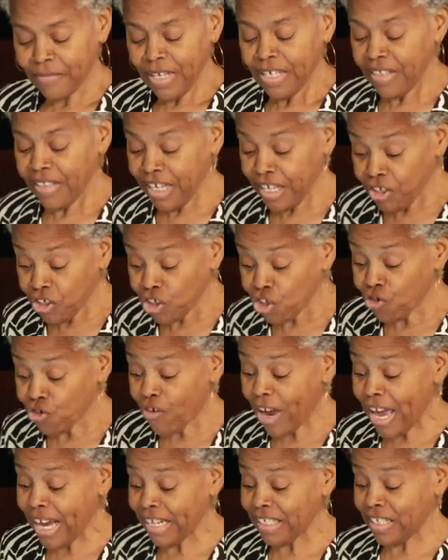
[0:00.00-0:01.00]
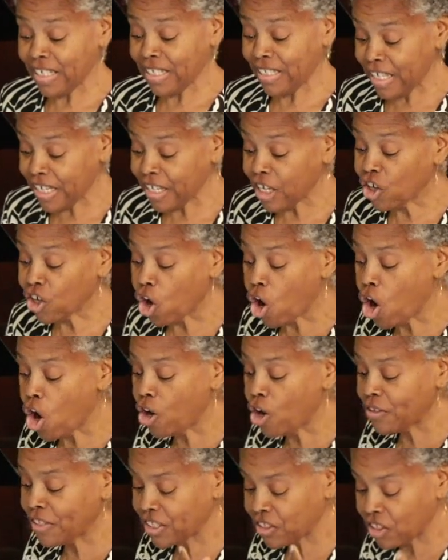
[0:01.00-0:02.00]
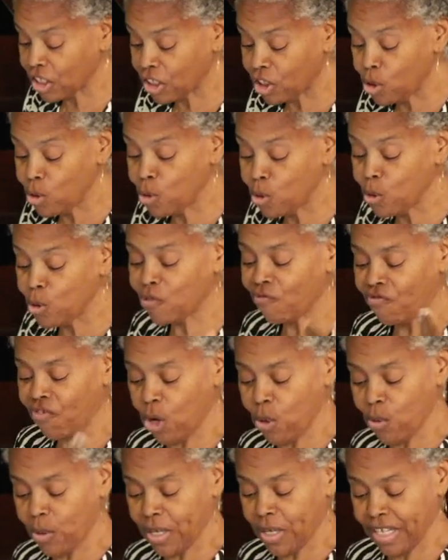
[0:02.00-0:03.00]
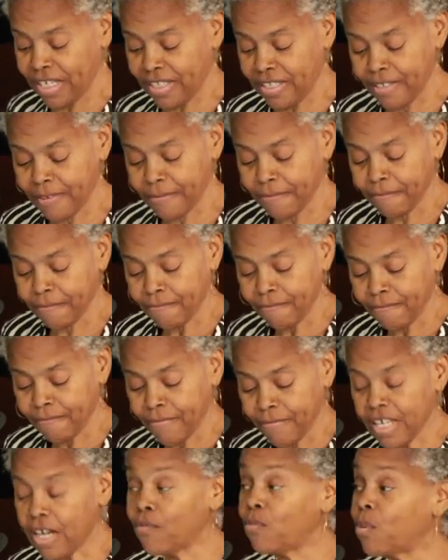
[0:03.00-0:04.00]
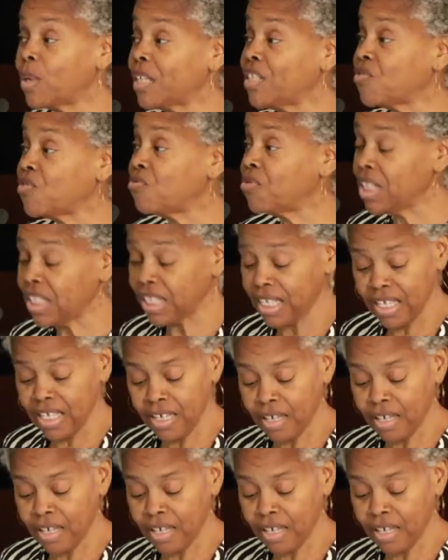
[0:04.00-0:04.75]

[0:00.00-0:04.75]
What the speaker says: They can distract us. They can cause us to lose focus of what's really